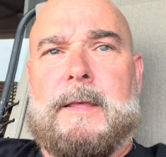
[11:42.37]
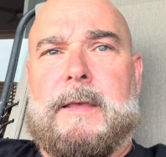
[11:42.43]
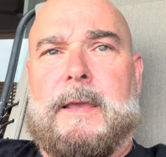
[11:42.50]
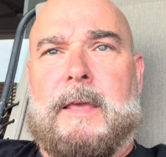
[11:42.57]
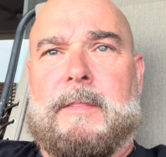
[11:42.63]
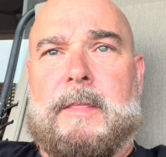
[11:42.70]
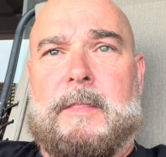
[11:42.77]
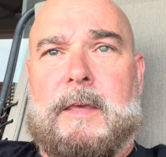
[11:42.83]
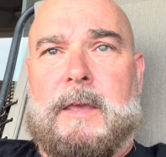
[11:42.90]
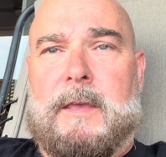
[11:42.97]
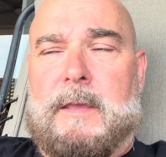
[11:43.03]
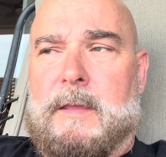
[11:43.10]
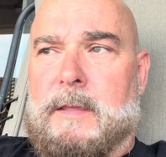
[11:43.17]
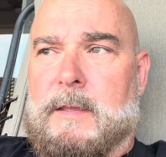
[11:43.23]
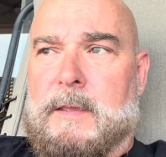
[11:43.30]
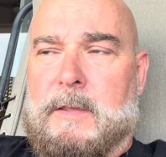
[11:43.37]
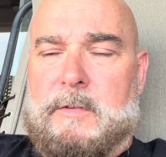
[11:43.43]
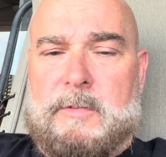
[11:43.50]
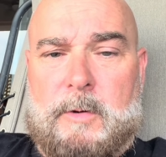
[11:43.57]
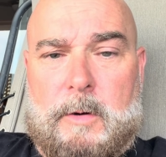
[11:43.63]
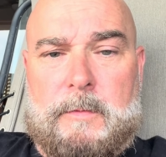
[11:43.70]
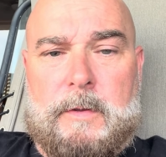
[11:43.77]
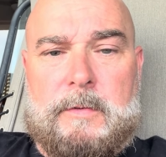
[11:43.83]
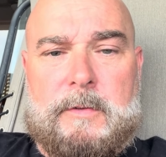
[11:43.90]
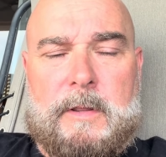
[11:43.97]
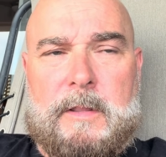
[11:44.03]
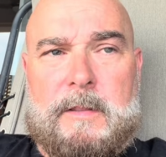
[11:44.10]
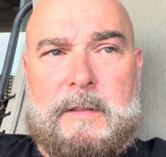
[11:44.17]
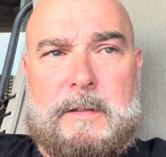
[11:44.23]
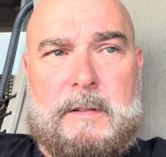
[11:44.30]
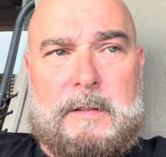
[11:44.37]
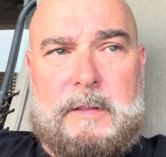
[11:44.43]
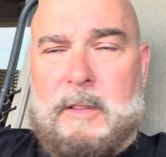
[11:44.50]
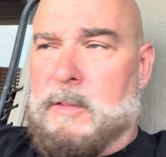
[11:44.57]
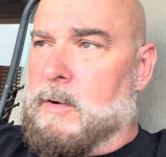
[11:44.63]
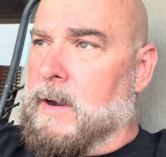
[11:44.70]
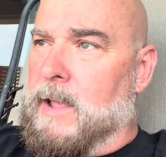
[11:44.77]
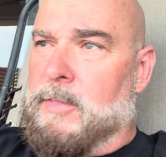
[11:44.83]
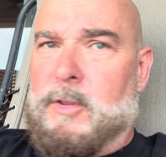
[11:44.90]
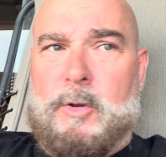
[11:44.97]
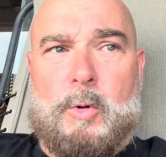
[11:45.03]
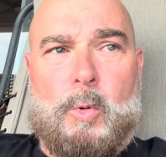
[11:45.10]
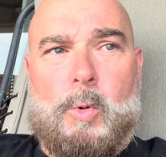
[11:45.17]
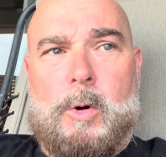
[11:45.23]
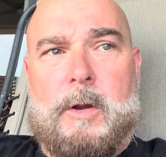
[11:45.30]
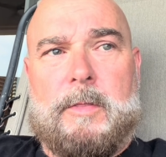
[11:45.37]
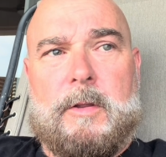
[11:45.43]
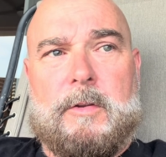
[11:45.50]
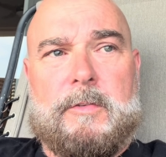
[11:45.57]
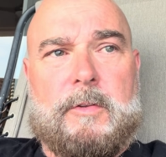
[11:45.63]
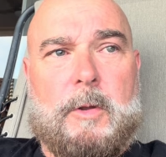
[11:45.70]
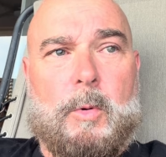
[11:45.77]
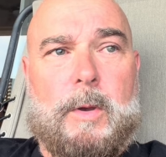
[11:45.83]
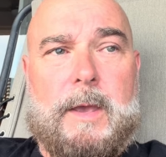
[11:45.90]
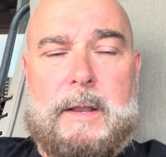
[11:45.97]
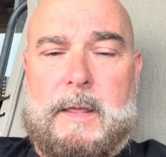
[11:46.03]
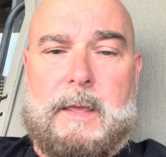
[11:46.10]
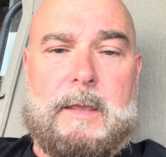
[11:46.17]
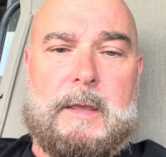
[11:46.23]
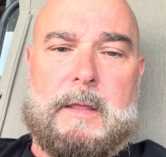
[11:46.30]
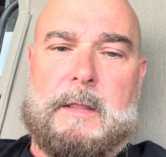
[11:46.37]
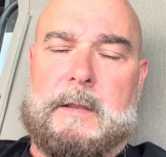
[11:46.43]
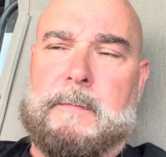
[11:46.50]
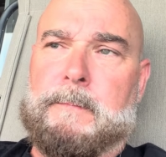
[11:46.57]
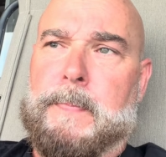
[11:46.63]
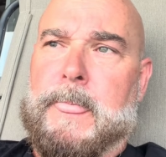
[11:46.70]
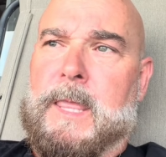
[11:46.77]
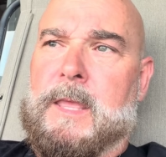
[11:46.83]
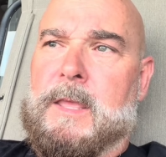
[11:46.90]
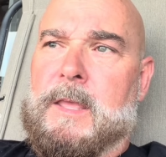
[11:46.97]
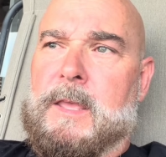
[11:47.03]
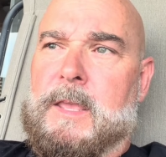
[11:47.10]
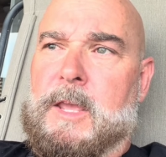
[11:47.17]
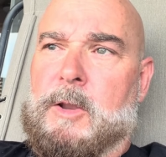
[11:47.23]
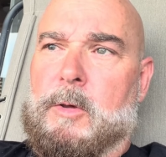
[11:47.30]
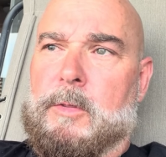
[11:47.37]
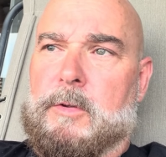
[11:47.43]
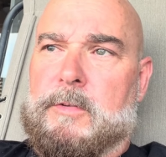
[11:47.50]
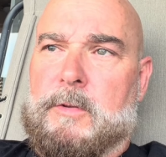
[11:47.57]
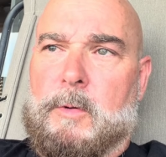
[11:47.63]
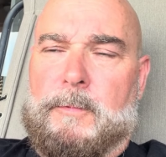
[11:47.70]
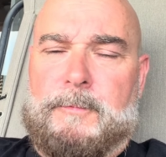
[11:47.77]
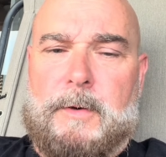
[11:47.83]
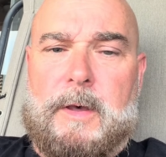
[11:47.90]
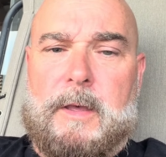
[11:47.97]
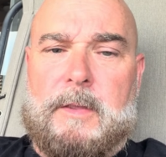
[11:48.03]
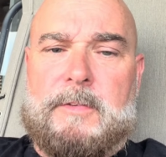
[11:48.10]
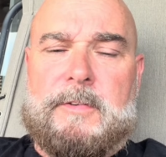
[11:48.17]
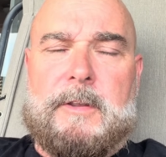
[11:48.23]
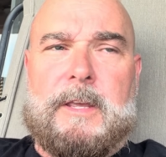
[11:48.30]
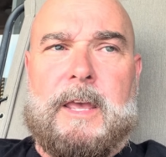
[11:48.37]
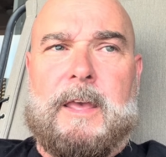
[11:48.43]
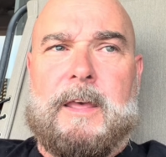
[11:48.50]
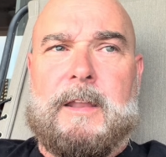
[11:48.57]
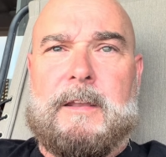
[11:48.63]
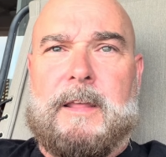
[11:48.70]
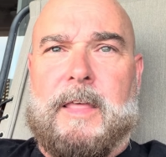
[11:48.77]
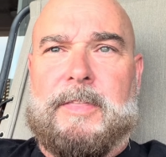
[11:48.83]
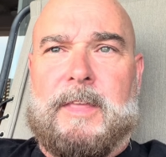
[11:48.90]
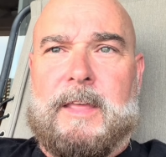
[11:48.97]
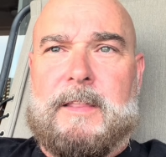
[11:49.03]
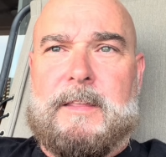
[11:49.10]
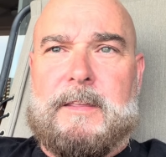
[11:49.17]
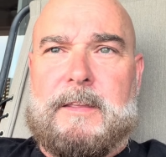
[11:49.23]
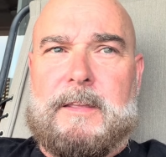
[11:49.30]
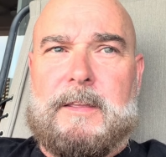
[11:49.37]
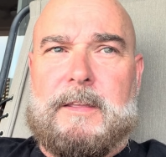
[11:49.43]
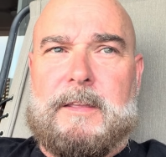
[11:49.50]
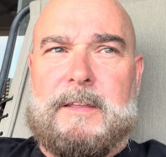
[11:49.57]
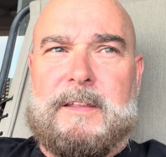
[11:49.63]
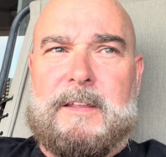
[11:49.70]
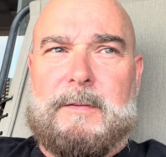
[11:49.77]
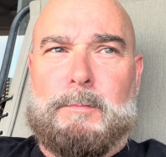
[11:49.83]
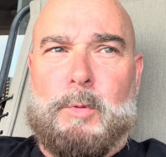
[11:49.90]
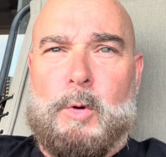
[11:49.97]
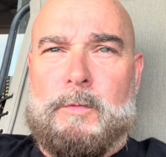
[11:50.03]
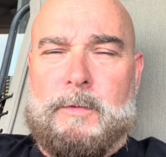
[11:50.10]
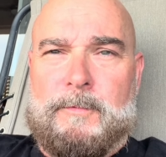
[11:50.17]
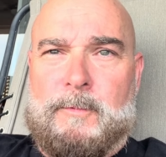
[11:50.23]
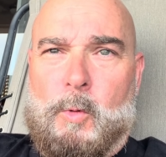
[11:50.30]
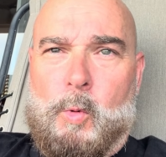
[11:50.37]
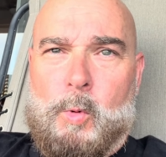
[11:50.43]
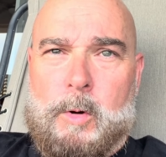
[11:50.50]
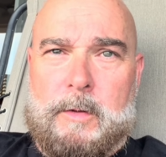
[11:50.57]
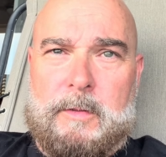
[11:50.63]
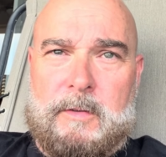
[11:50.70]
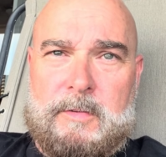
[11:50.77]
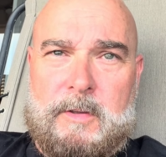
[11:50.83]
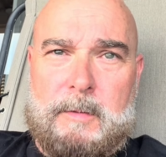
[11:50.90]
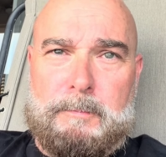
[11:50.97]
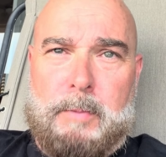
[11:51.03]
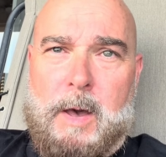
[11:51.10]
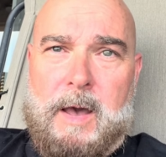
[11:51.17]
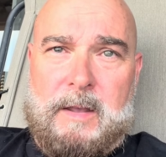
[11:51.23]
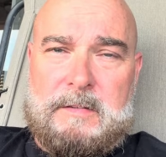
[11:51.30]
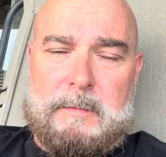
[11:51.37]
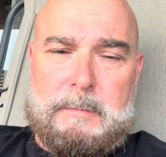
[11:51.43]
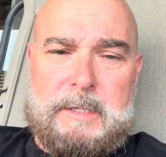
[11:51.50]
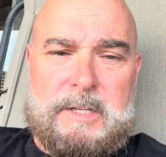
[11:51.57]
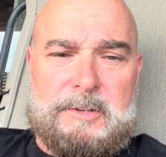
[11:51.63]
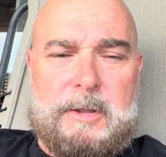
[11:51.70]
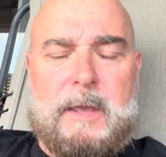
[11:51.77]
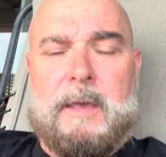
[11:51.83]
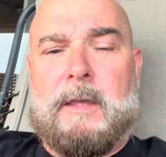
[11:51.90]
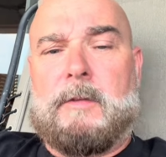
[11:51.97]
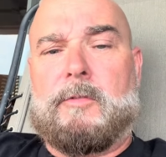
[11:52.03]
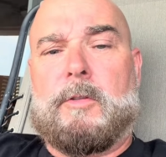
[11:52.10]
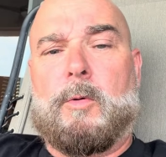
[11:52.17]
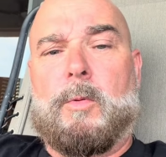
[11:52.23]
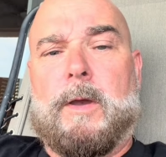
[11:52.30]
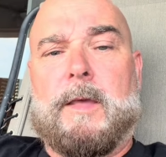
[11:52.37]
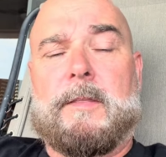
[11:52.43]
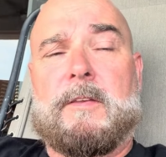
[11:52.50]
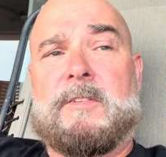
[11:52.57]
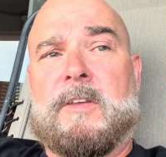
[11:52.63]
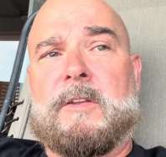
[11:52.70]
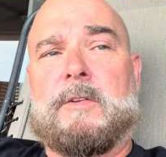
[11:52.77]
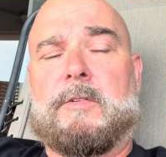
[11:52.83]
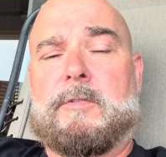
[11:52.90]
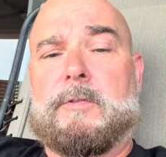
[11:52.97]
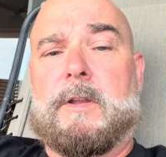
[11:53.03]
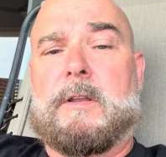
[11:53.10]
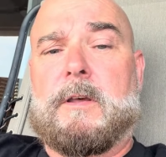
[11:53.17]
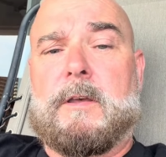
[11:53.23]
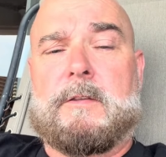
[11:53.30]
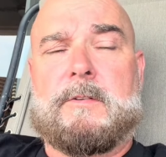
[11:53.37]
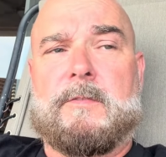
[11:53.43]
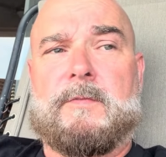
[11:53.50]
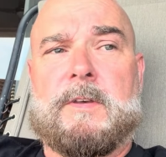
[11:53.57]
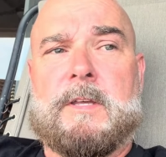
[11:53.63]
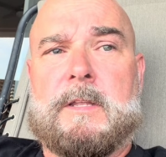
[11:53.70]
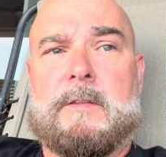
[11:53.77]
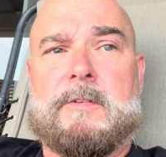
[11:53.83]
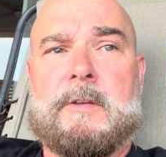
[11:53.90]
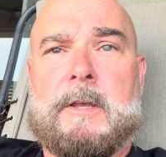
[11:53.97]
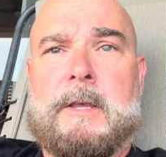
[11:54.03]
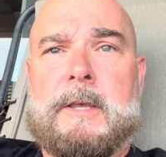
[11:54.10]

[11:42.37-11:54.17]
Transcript: and then they get serviced, and then they're out the door, and there's no headache, and there's no fuss. And I think moving forward, this could possibly change the way this industry does events